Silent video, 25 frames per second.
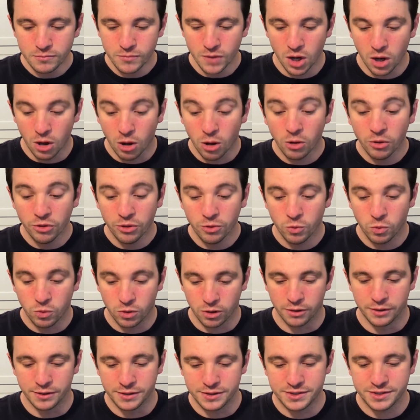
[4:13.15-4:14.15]
all the
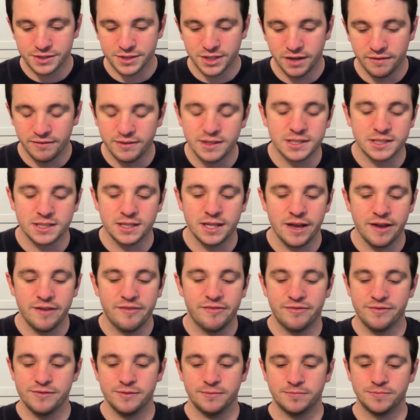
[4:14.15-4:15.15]
words of this
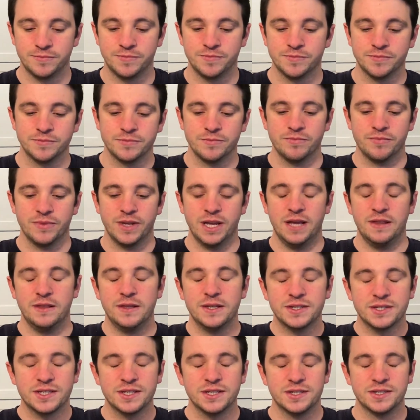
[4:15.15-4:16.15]
life.'" And
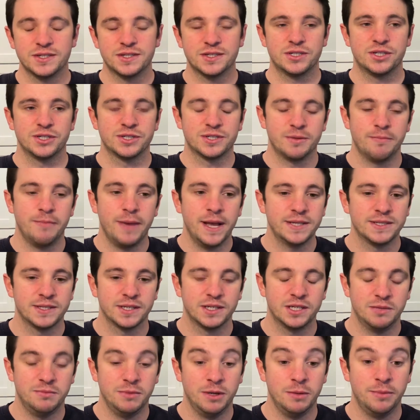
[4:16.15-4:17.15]
this is just amazing
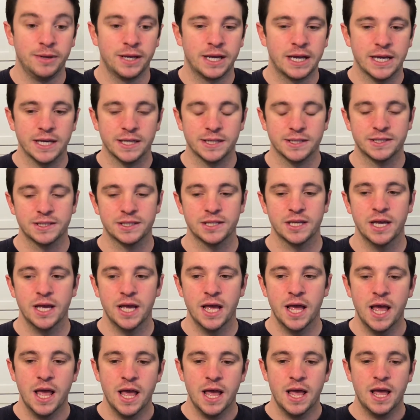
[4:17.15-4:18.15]
to me, because
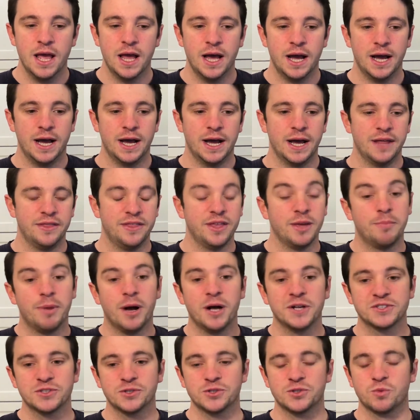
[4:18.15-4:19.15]
the
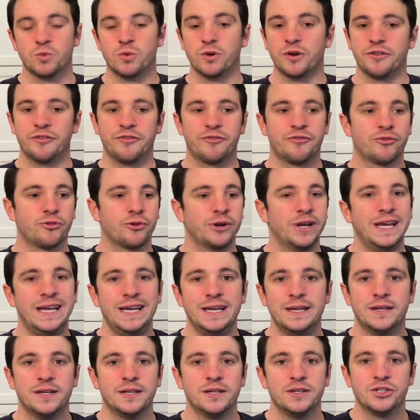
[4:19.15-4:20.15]
apostles weren't
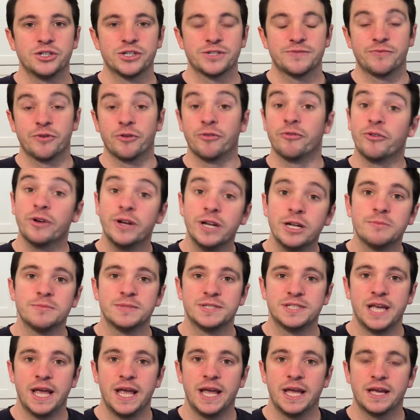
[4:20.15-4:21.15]
freed just for freedom's
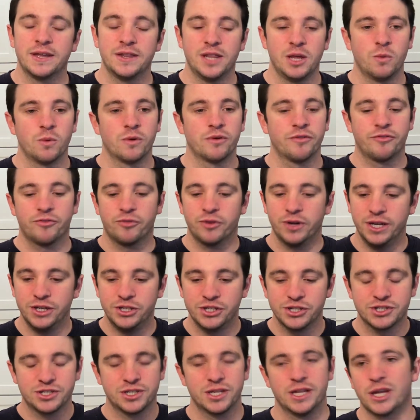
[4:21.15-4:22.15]
sake, and they weren't freed
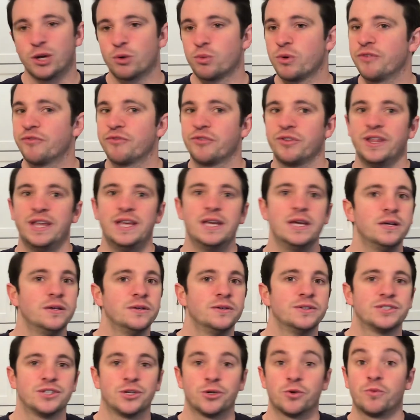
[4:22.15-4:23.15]
just to like run for the
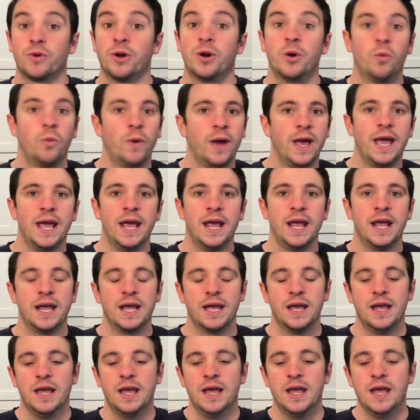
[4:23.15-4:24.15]
hills and to run
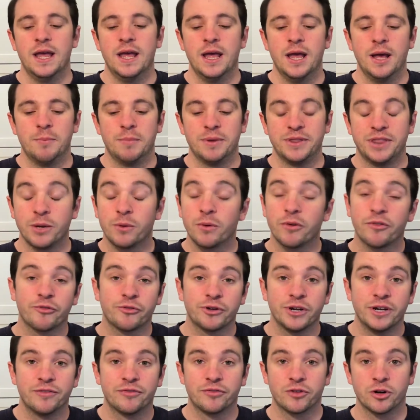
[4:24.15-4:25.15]
away, but they were
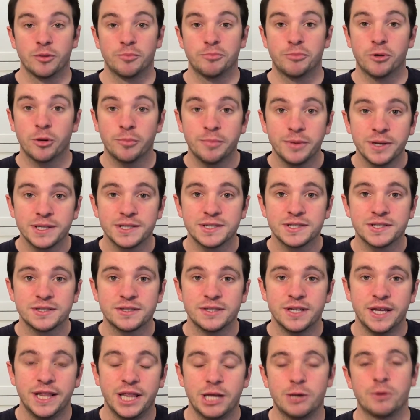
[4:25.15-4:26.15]
freed for a purpose,
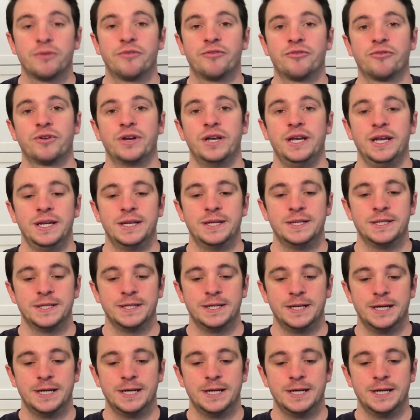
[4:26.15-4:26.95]
and they were freed